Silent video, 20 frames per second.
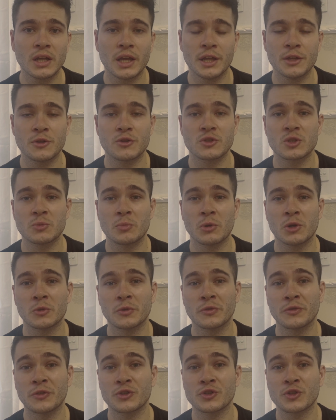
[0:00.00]
and you're smart
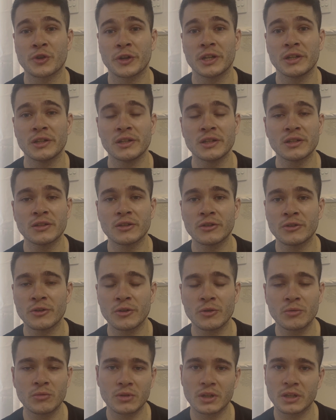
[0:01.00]
with your training, you
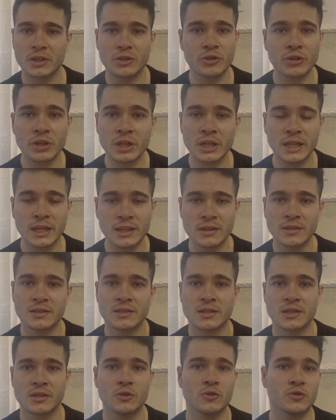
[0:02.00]
know, like, you're gonna get these
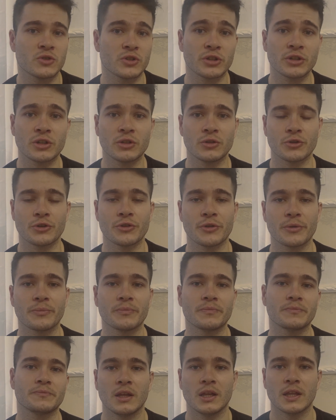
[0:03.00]
skills, you're gonna learn them.
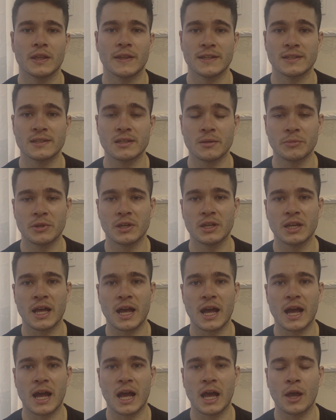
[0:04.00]
That's something
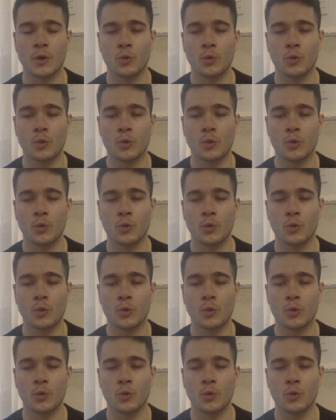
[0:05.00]
I